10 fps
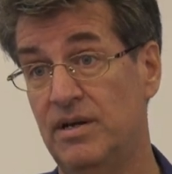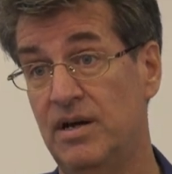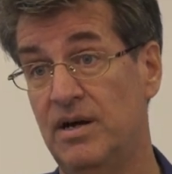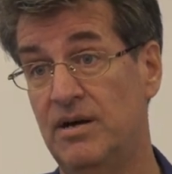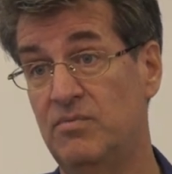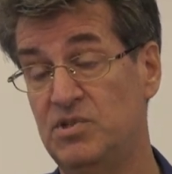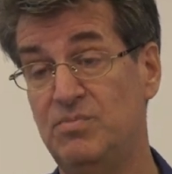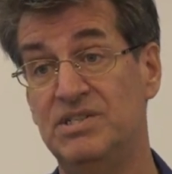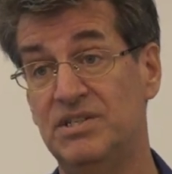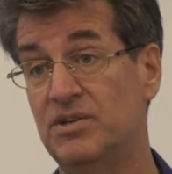uh, which
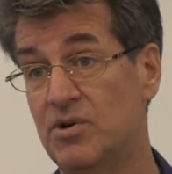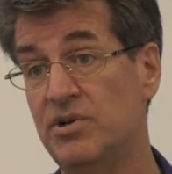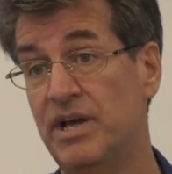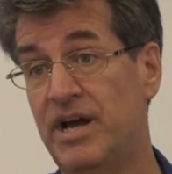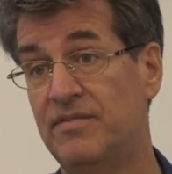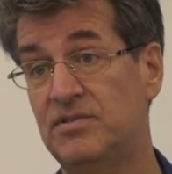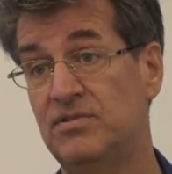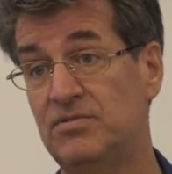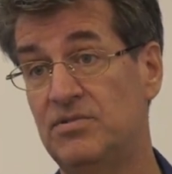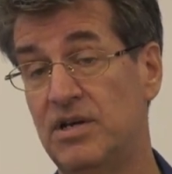means that they're going to have
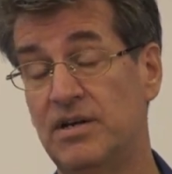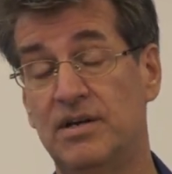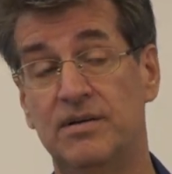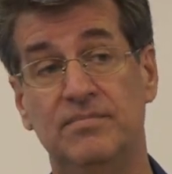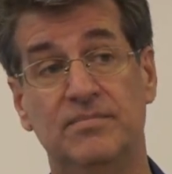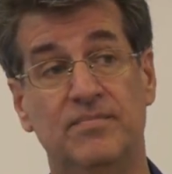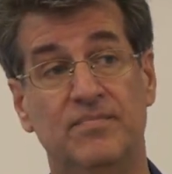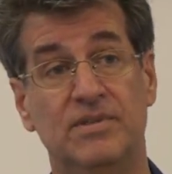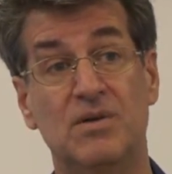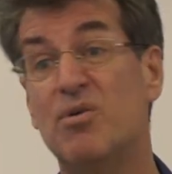to uh,
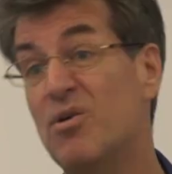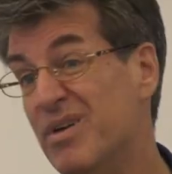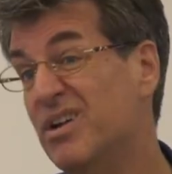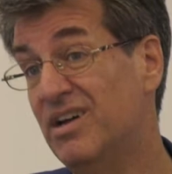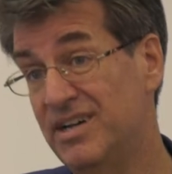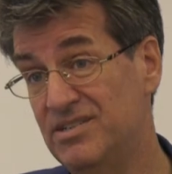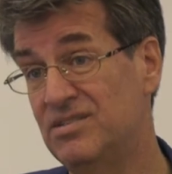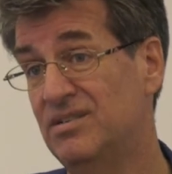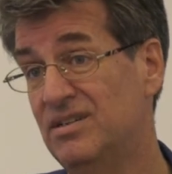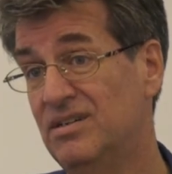
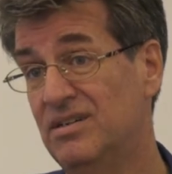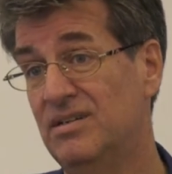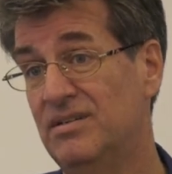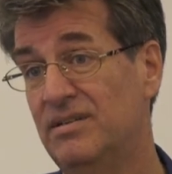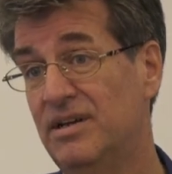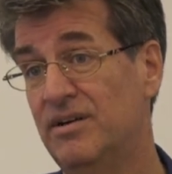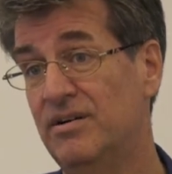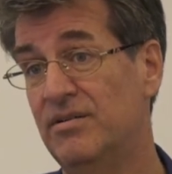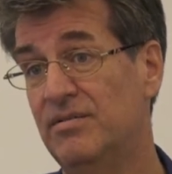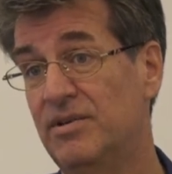compartmentalize
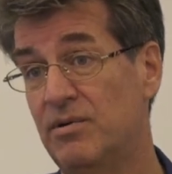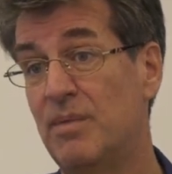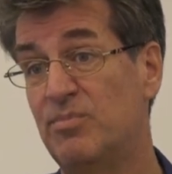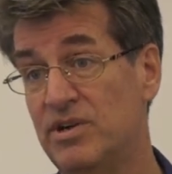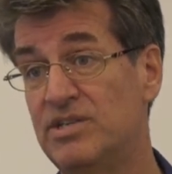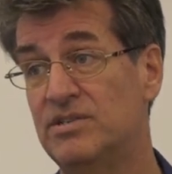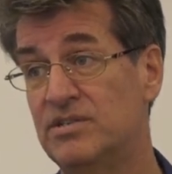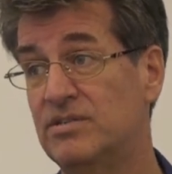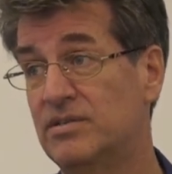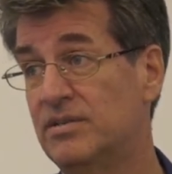their, their
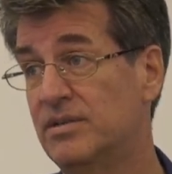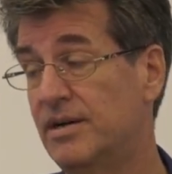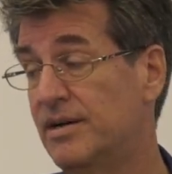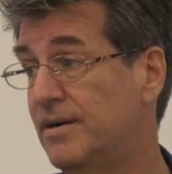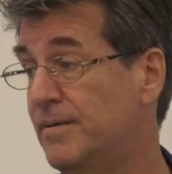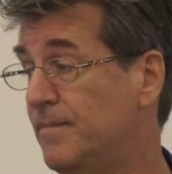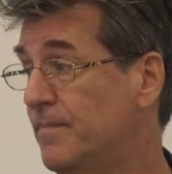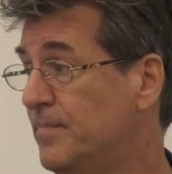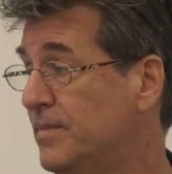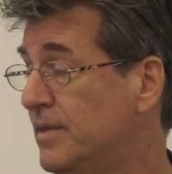operations. Um,